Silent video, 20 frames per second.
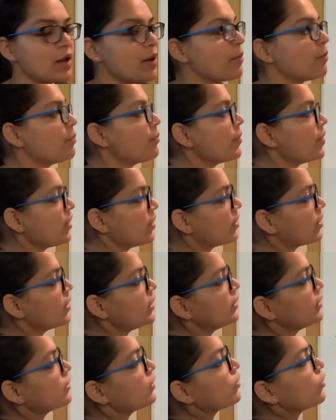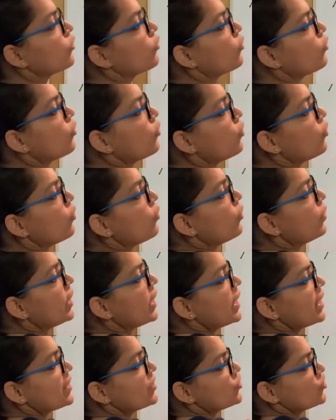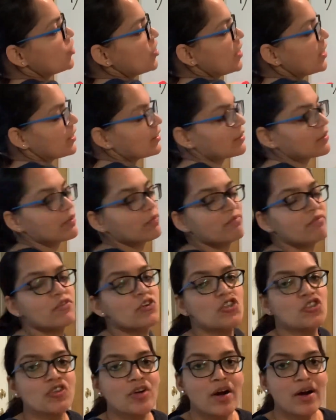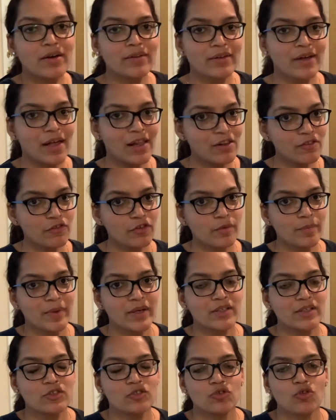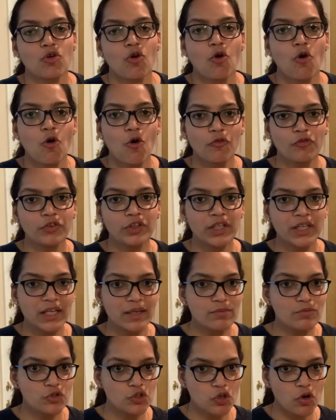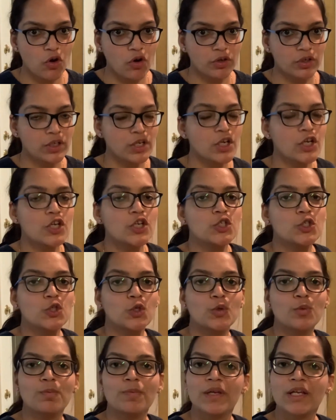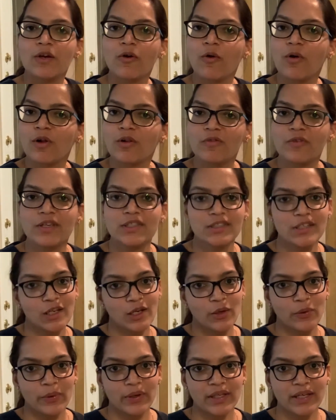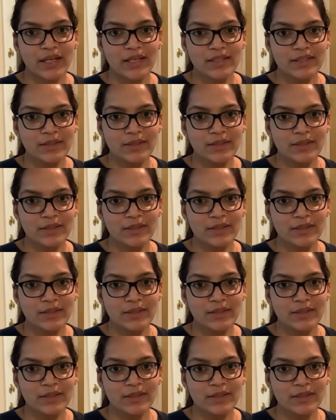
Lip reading: but OHN, which are the alphabets of the name John, should be always in lowercase.